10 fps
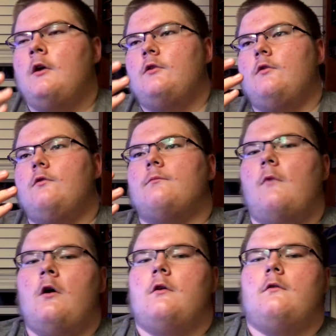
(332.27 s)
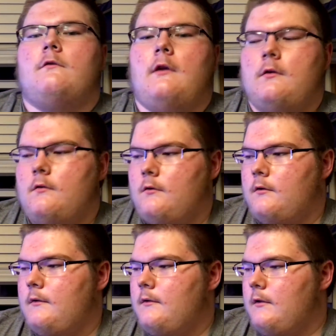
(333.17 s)
use monitors that
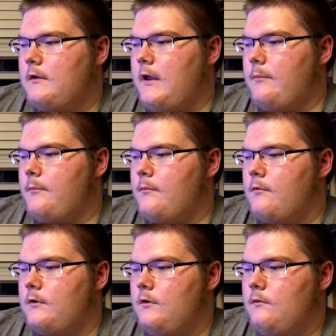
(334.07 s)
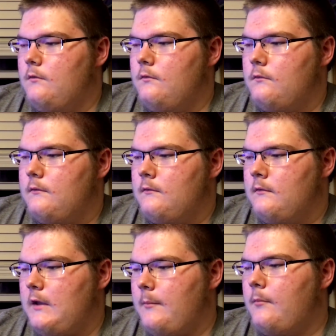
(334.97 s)
are capable of
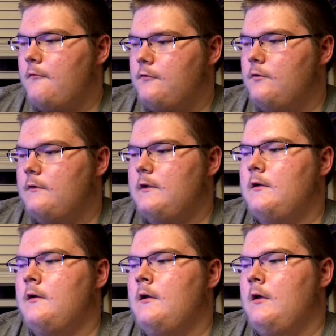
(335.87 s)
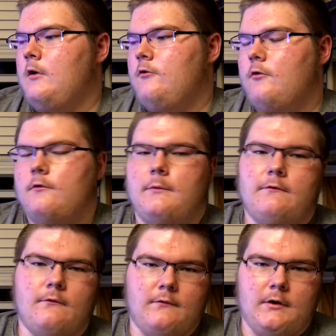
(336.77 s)
using USB
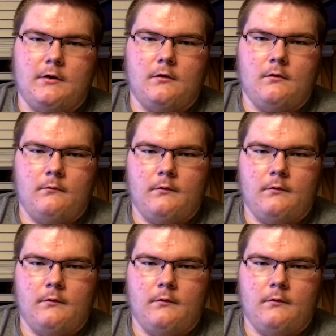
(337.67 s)
for video.